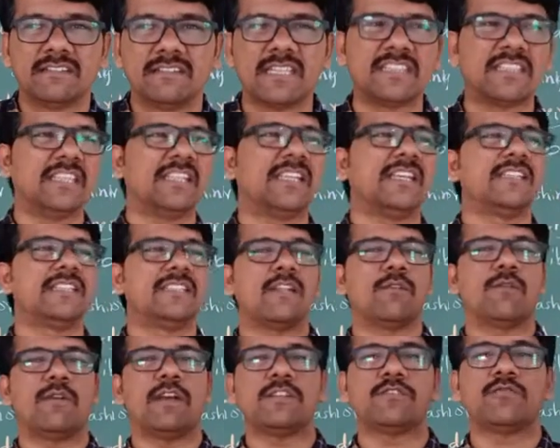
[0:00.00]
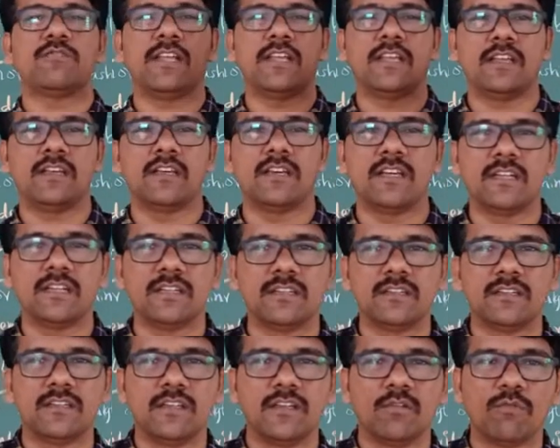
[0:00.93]
Nothing is there, why should I
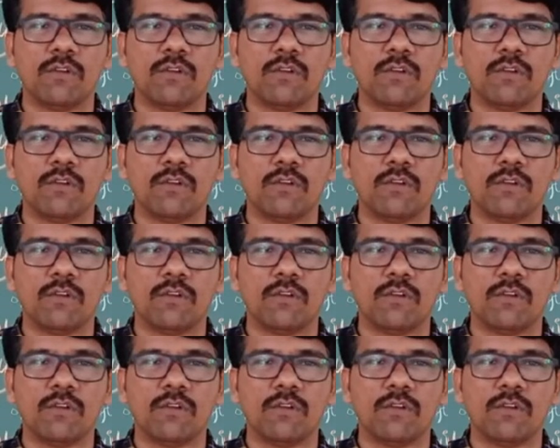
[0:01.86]
earn?